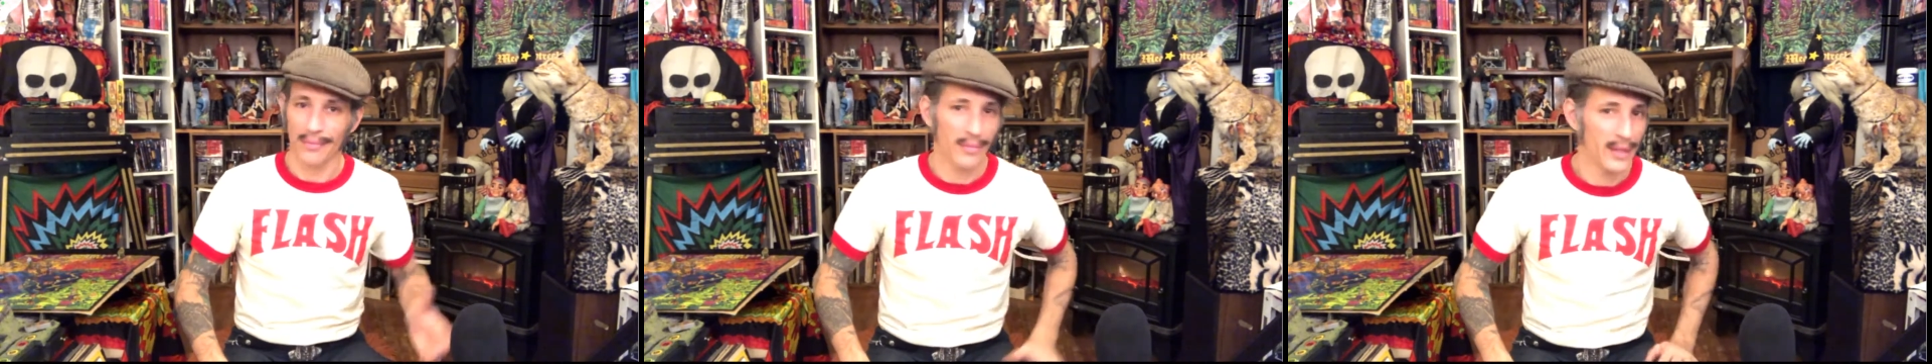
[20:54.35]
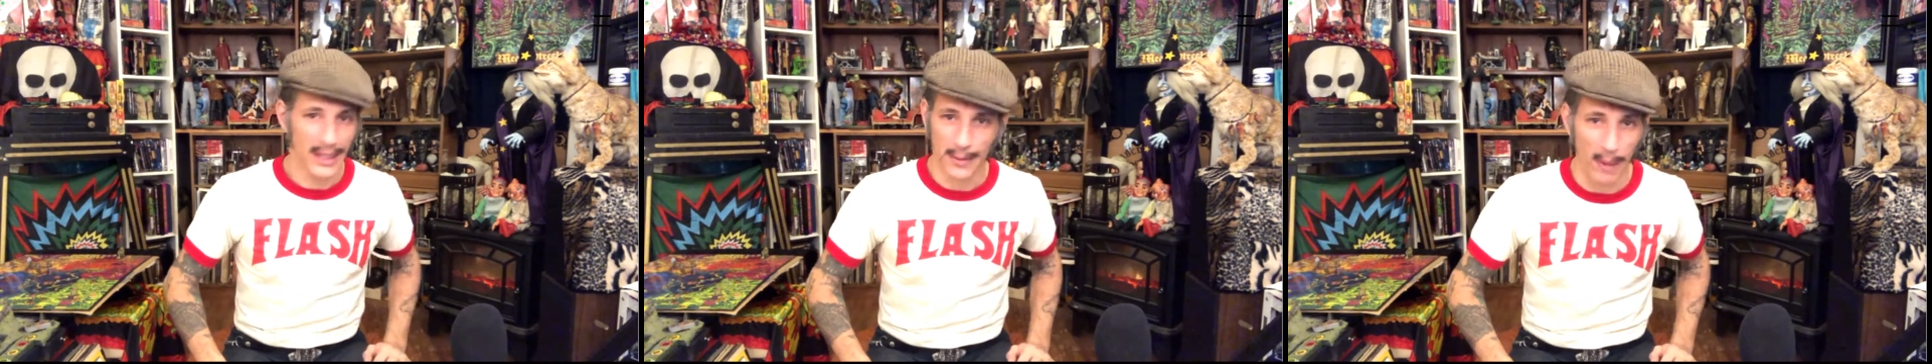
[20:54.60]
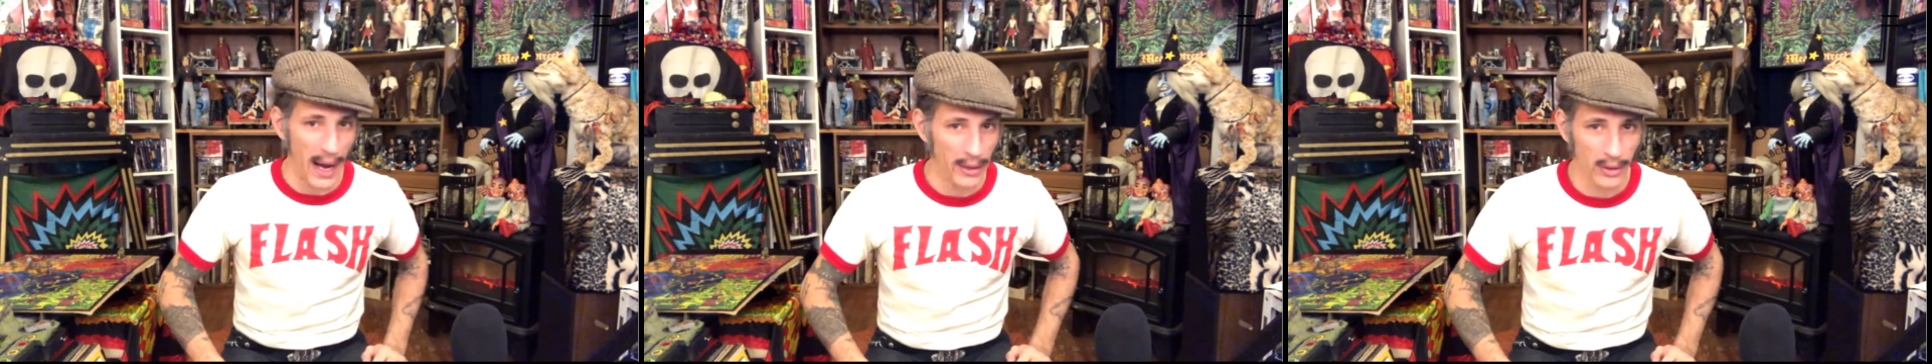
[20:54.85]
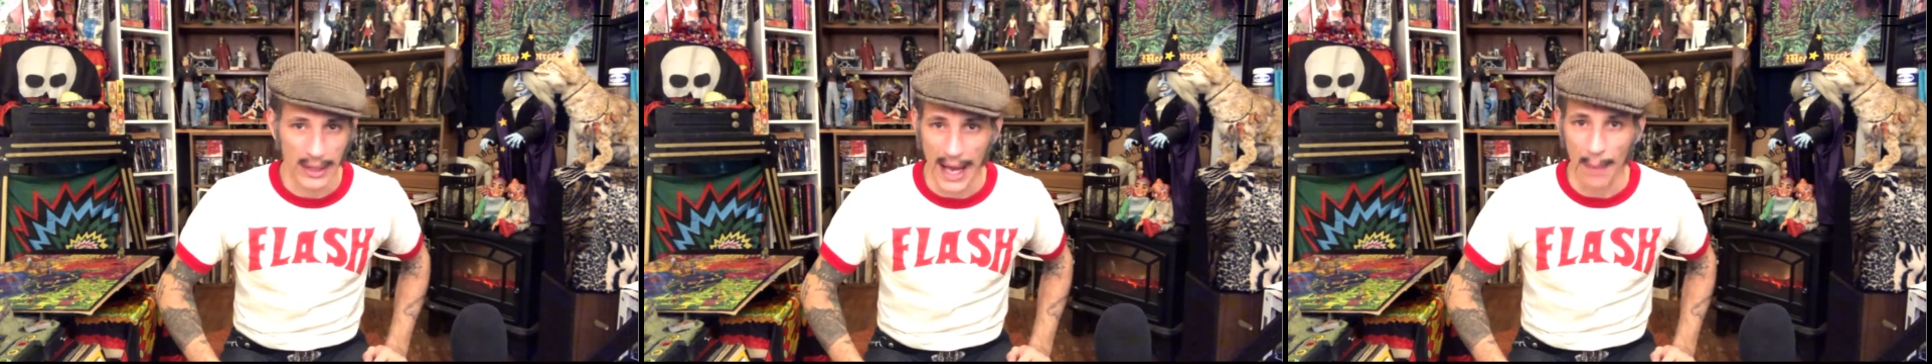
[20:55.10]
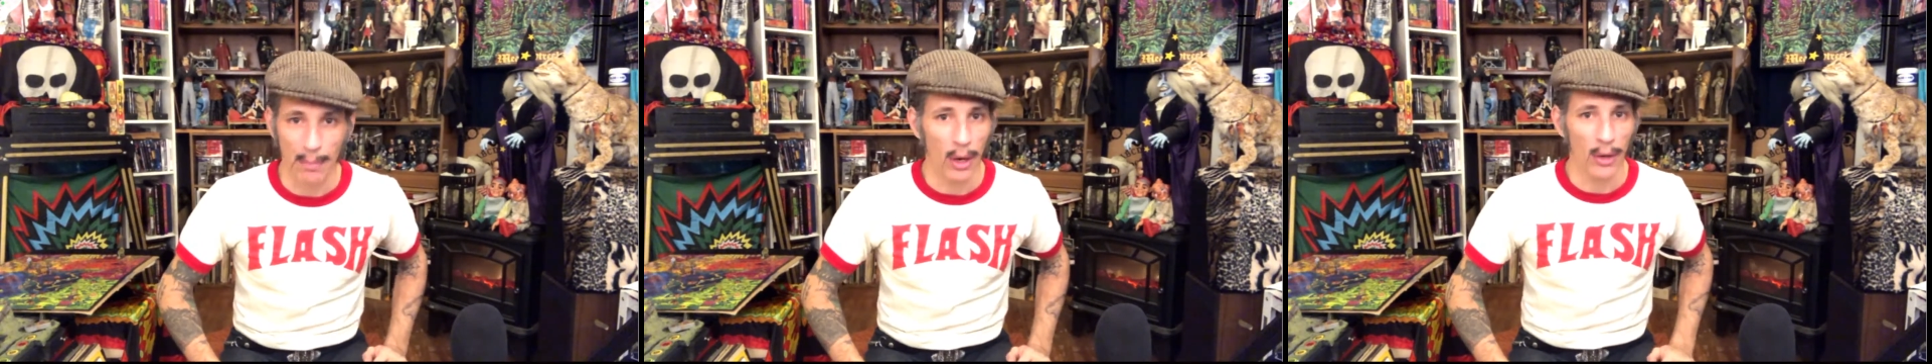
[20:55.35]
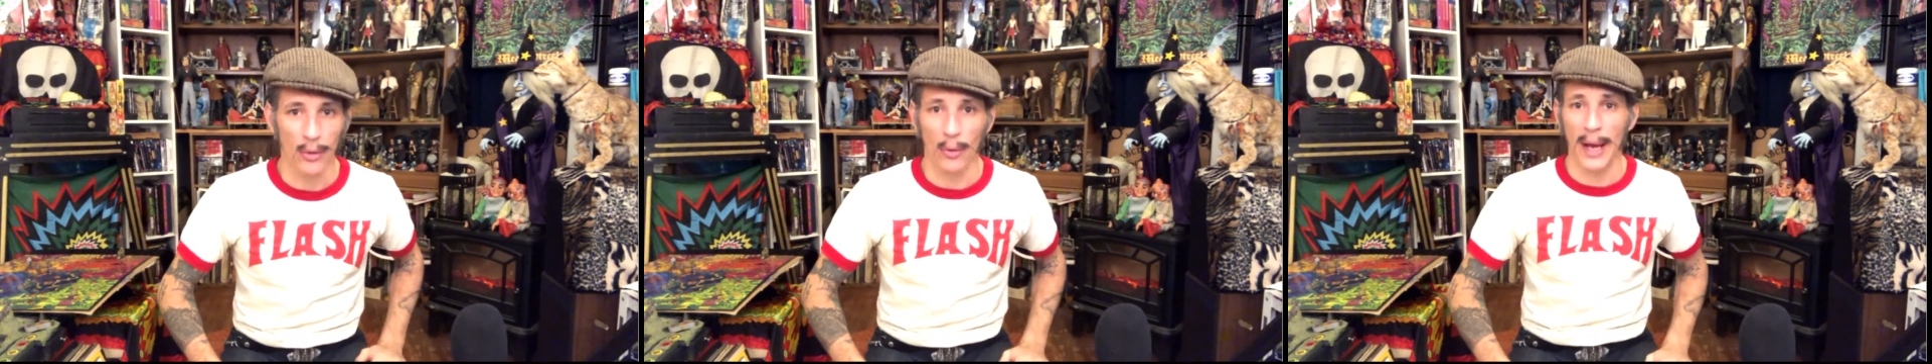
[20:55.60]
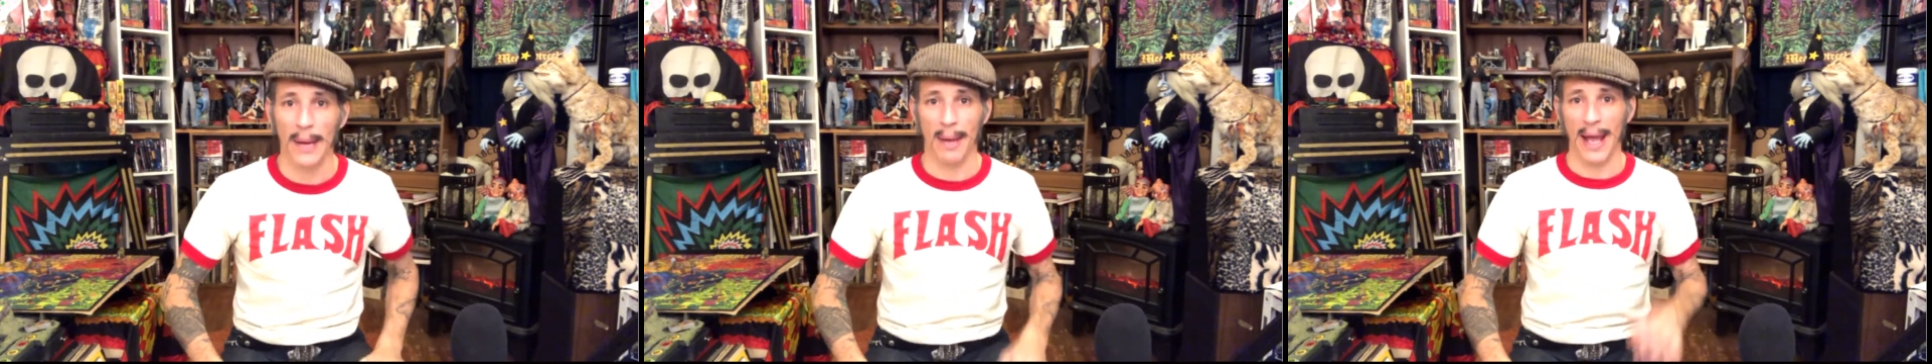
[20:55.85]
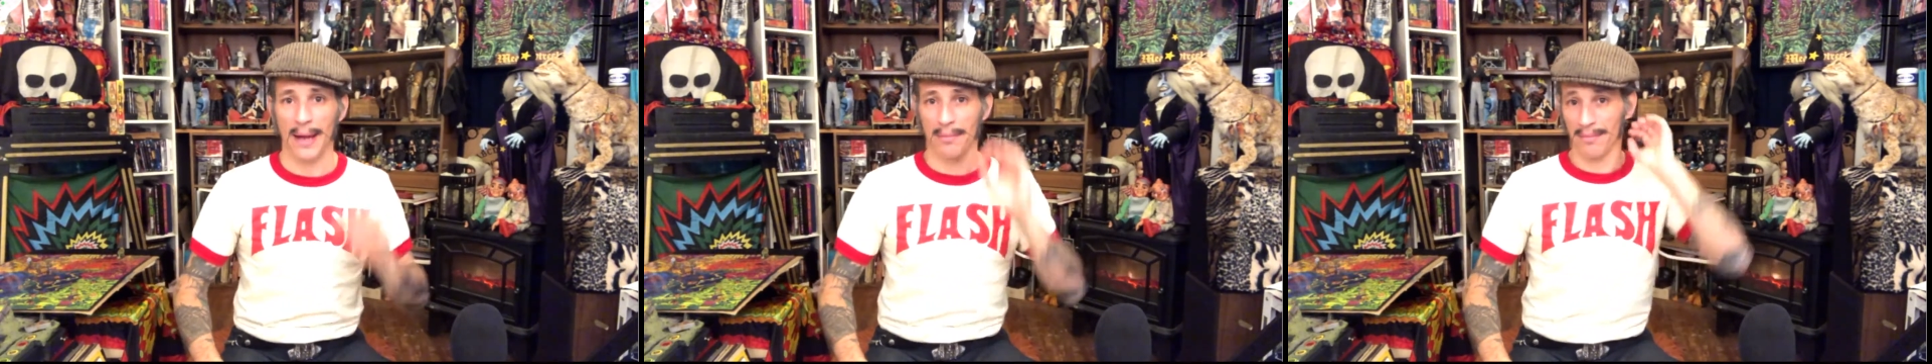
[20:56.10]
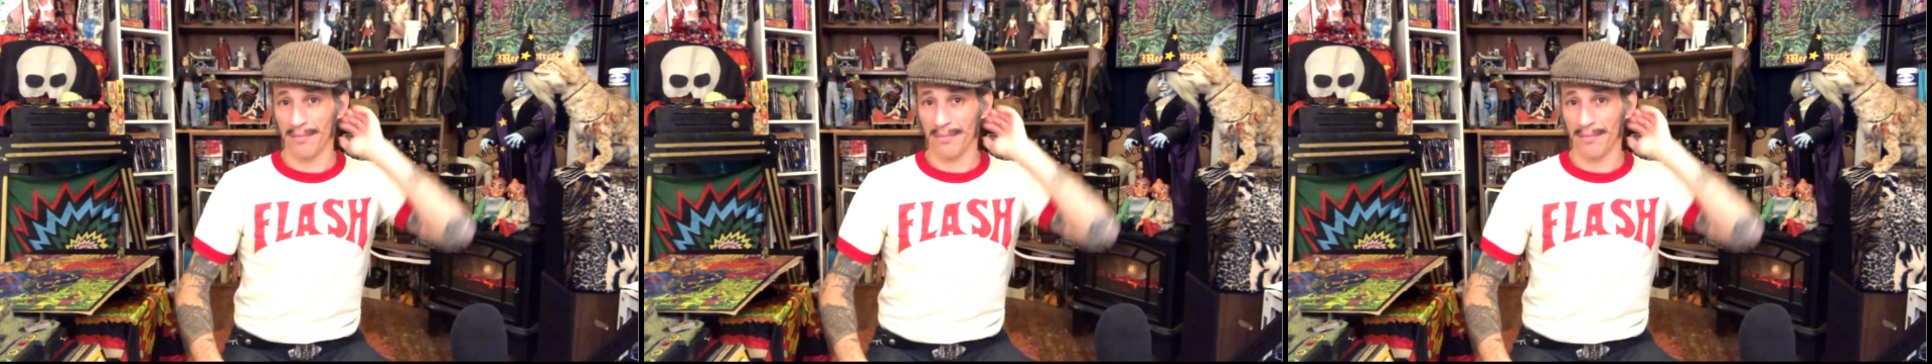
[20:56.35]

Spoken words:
Spinal Tap all the way, man.